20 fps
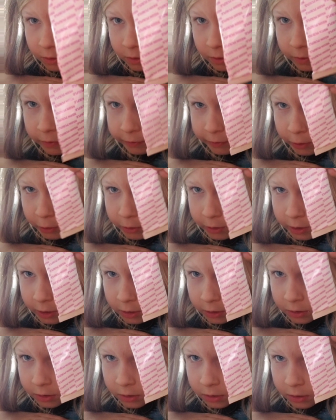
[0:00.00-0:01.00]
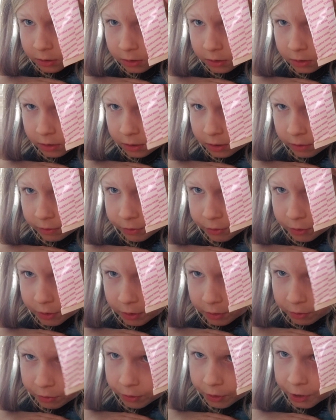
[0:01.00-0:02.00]
focus, if you
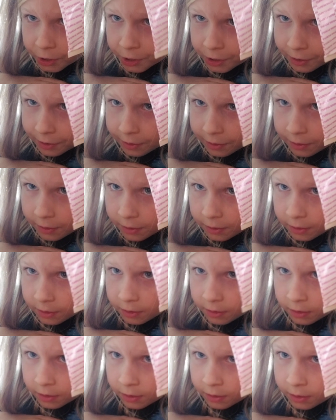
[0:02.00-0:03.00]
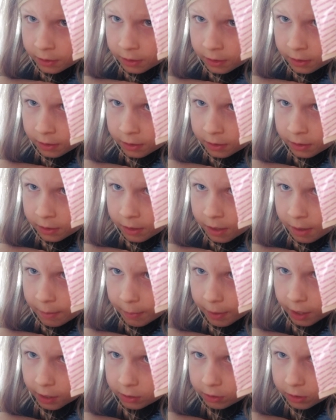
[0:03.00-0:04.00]
can read it
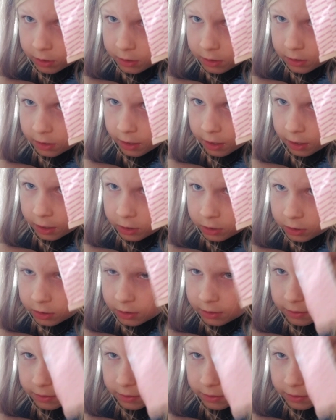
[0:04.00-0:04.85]
backwards, it actually